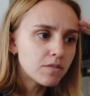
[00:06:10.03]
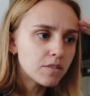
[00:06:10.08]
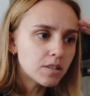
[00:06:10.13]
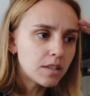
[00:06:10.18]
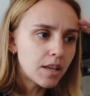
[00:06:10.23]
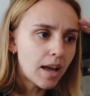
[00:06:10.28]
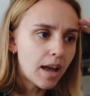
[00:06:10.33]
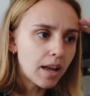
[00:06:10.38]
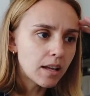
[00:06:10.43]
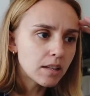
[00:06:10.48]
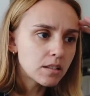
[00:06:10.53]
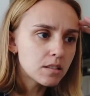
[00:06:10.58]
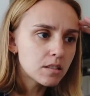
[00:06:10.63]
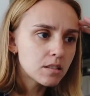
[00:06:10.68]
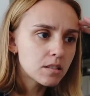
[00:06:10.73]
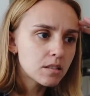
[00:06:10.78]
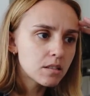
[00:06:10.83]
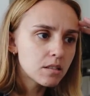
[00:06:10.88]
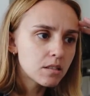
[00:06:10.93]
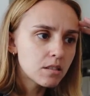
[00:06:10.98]

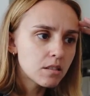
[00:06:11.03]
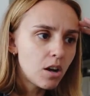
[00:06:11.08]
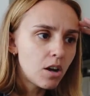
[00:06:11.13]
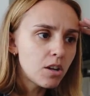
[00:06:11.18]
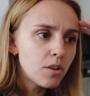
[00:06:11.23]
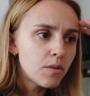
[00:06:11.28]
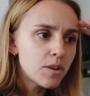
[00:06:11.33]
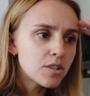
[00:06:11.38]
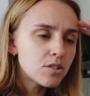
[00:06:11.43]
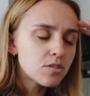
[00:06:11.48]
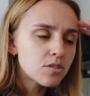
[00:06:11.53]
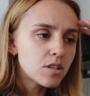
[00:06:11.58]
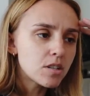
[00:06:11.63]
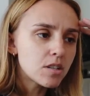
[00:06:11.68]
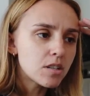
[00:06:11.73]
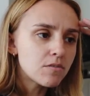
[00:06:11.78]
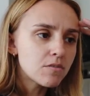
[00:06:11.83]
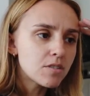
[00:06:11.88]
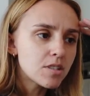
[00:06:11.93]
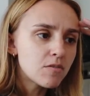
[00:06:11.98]
Yes. Are you interested
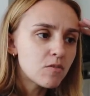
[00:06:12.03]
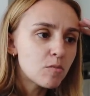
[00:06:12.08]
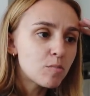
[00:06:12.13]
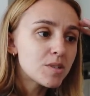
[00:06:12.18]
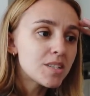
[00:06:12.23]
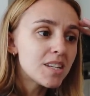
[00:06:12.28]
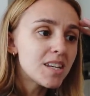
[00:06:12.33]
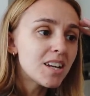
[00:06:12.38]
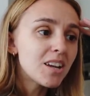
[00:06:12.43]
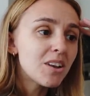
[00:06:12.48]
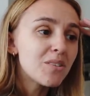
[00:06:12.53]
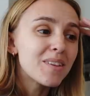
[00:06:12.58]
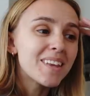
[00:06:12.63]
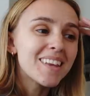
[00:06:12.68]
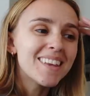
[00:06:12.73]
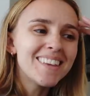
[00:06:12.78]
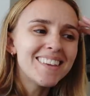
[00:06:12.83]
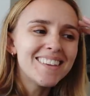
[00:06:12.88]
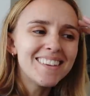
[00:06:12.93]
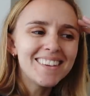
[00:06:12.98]
in receiving petite clothing?